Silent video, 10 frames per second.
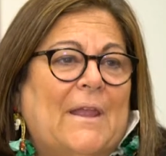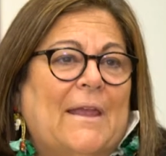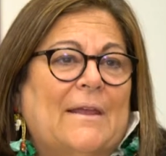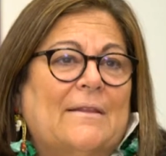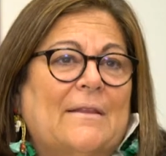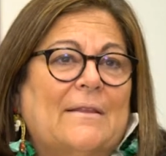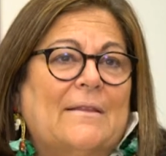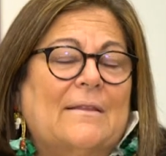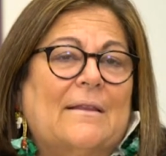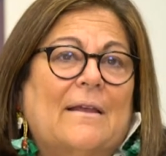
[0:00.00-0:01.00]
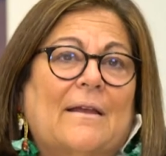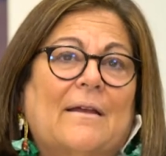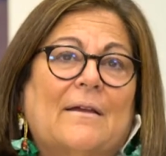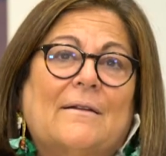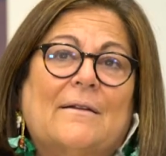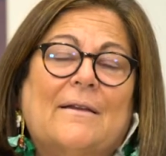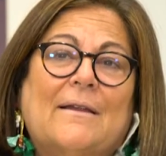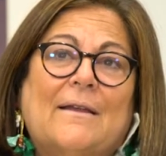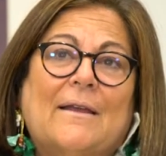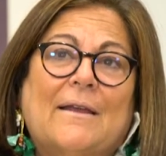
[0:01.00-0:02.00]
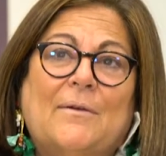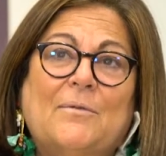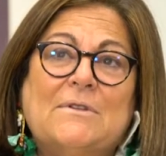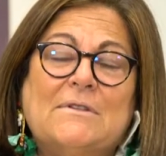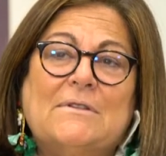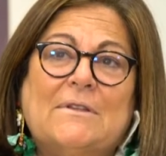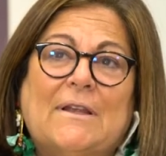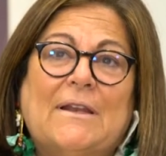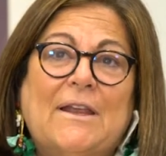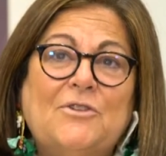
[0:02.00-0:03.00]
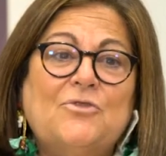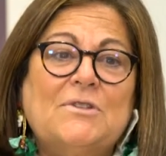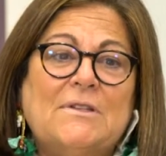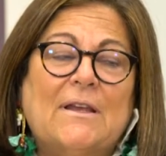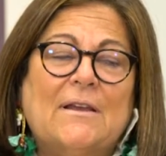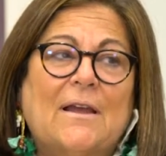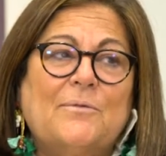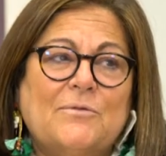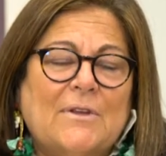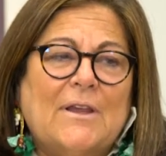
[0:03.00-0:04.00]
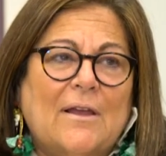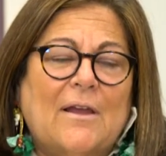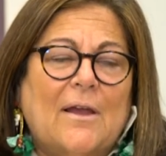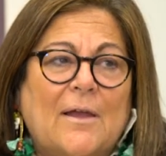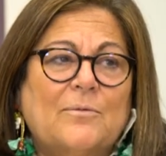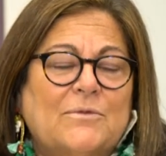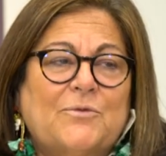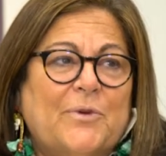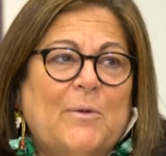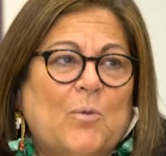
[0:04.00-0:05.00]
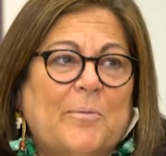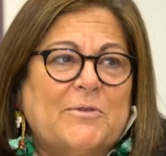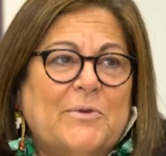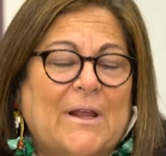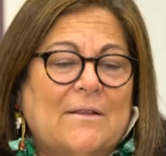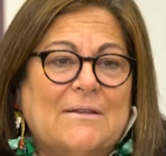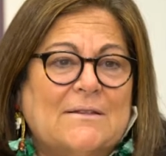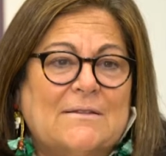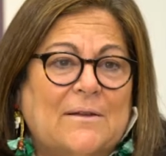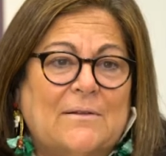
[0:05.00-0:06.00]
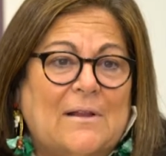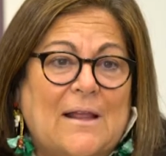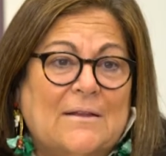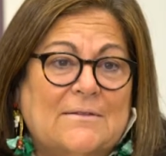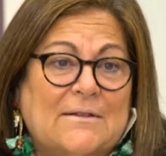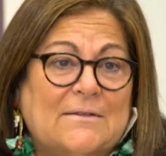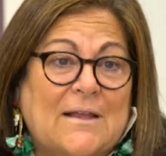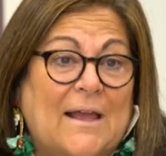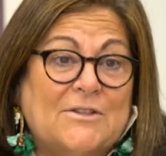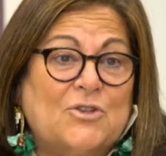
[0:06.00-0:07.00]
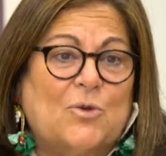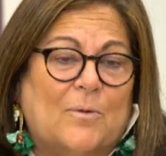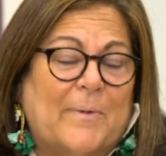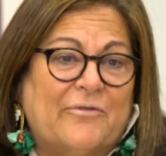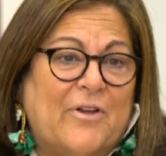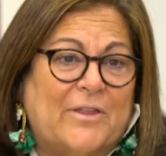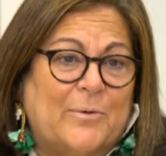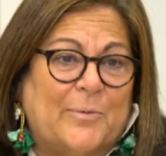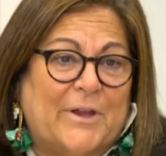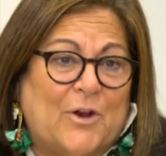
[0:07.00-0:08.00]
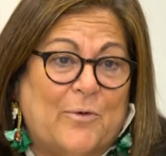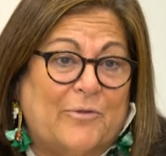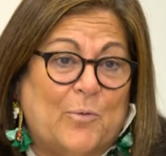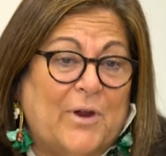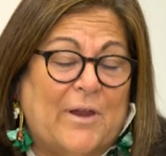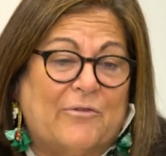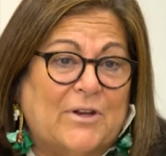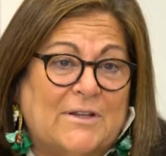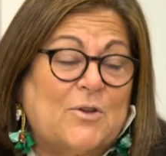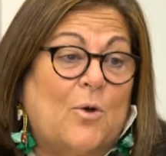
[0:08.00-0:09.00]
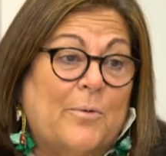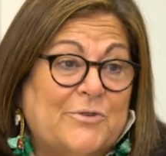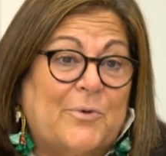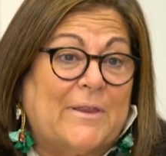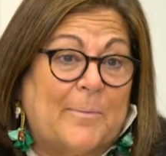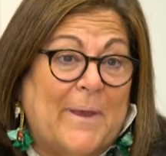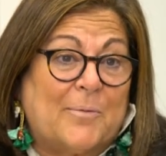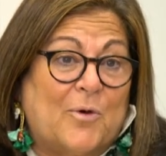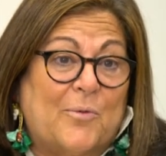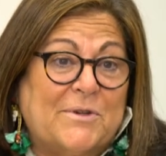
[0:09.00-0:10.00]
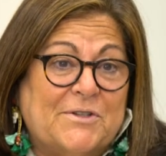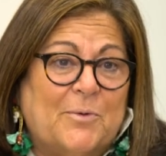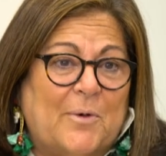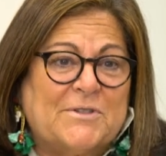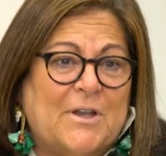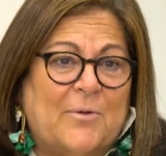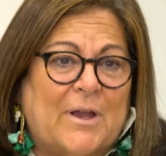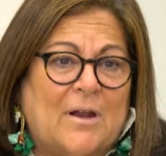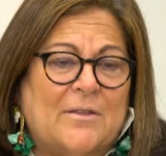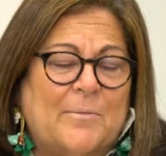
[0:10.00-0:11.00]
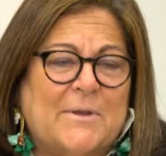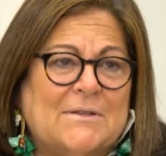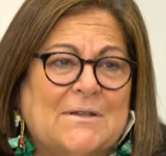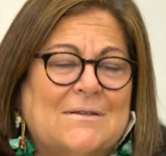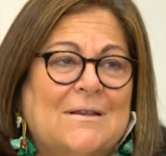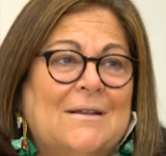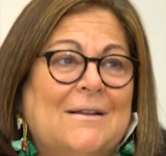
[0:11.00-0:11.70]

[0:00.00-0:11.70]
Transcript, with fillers: And it was an interesting, I was reading Women's Wear Daily since high school. My father would bring it home from work every day, so I always read the paper, always knew what was going on in the business.